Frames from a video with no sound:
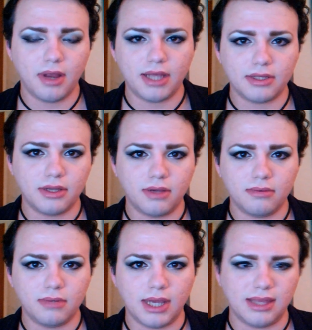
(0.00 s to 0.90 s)
pure
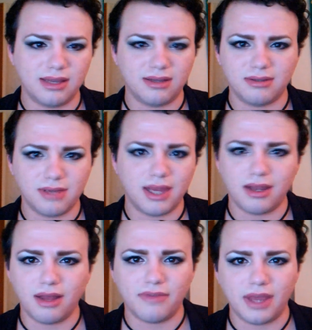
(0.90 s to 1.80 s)
acetone and then
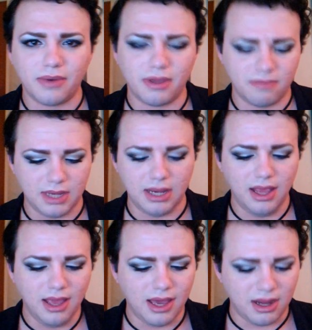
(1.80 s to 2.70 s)
get it off that way, but
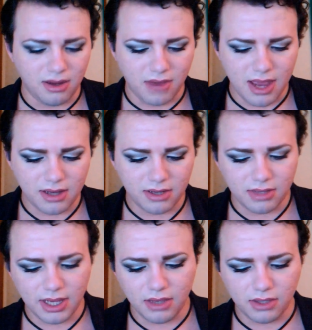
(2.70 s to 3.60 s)
I don't know. I
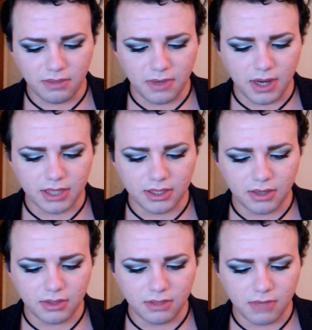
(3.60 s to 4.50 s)
don't like using pure
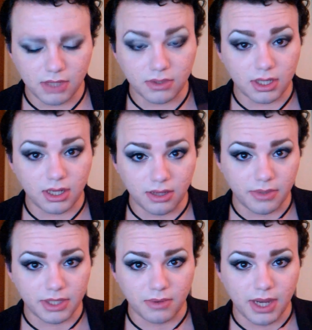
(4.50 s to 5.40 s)
acetone too much, was
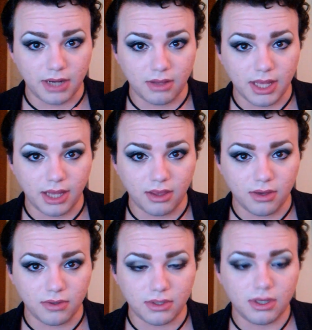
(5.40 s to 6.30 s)
another reason why I don't like
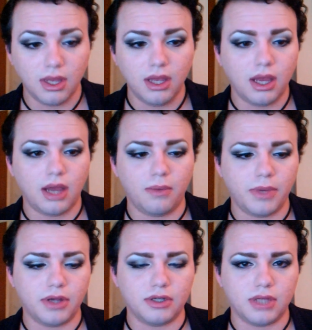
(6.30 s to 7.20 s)
those
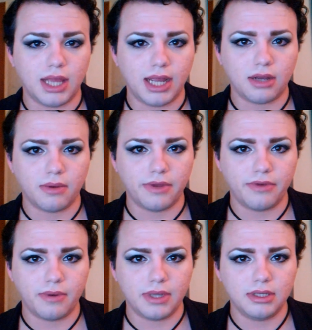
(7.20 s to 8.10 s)
weird shellac or
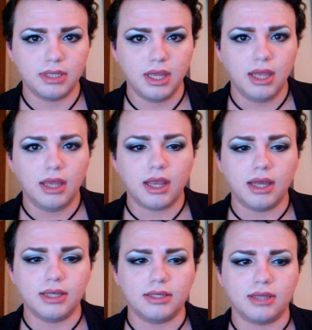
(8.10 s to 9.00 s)
whatever it was,
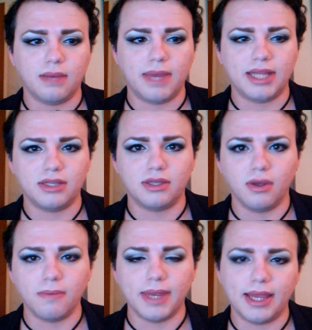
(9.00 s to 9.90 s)
because I had to
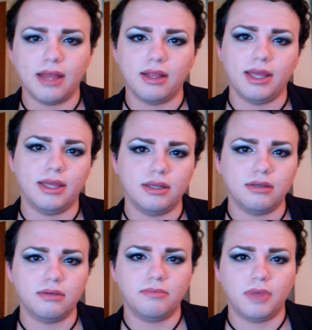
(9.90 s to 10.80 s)
soak my nail
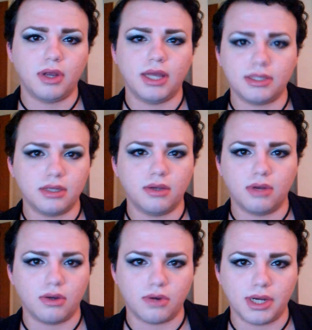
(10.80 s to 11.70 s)
in pure
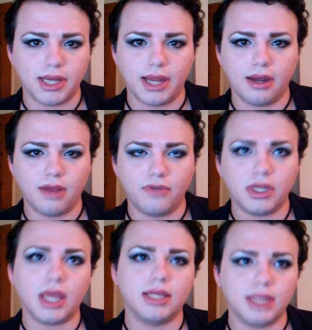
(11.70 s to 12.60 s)
acetone in order to get it off,
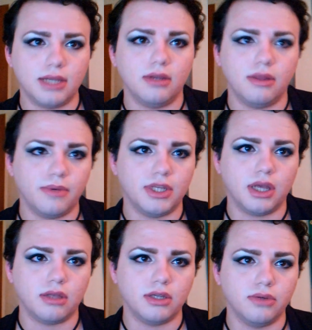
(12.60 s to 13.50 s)
which I guess I had to do that with
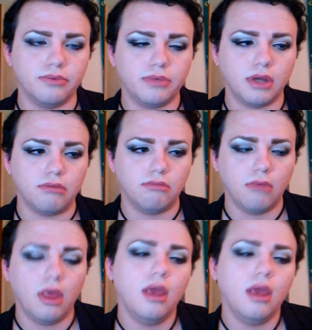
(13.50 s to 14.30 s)
gel too. So,